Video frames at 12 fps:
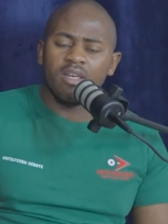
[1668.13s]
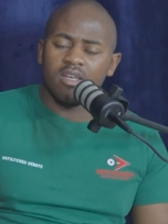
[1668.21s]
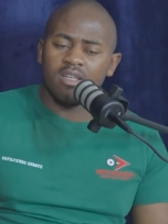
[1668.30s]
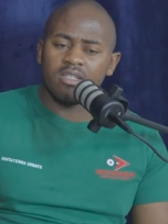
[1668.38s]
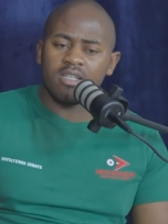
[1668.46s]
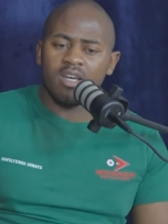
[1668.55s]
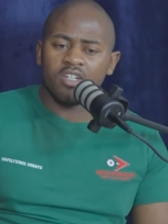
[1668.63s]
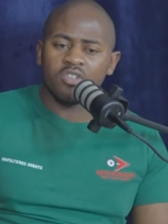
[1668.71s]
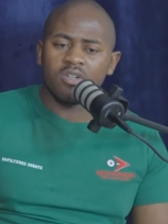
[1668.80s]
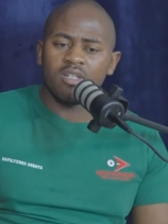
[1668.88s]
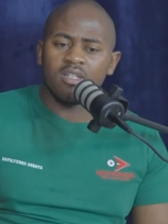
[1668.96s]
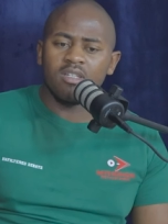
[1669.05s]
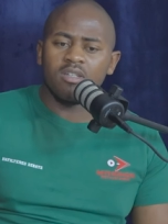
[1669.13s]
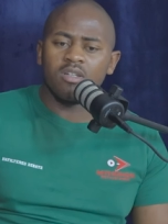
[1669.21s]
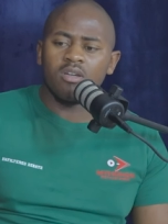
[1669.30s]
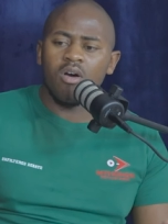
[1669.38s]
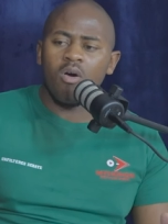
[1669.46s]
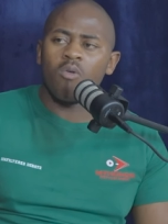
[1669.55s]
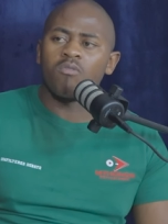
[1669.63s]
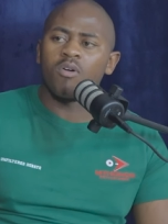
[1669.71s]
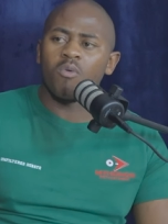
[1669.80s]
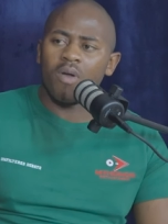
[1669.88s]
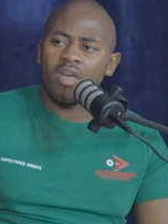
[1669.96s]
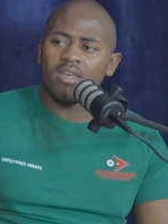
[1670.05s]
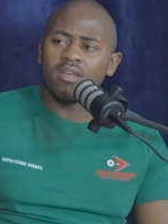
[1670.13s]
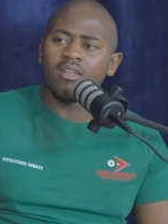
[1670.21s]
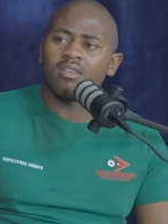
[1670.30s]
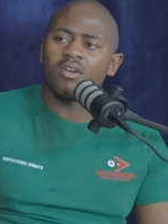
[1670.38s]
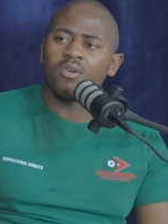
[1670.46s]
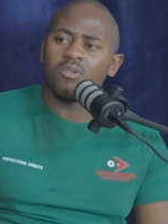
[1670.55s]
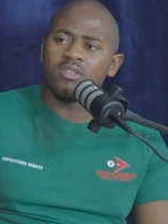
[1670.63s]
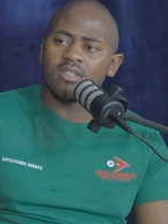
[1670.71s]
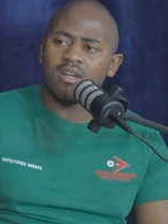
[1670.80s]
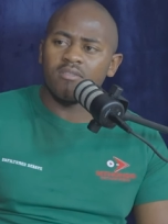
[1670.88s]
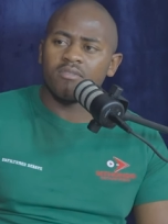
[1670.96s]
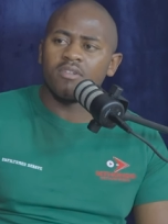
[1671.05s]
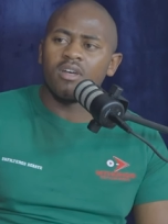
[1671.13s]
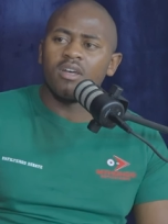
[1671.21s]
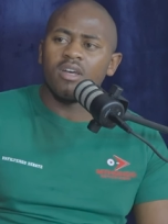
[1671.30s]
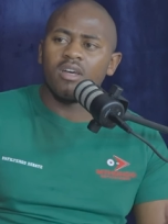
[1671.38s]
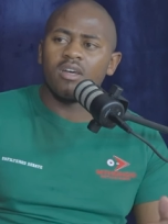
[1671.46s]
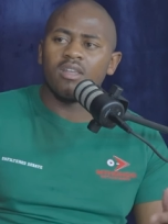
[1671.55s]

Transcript: is actually overweighing the good stuff uh,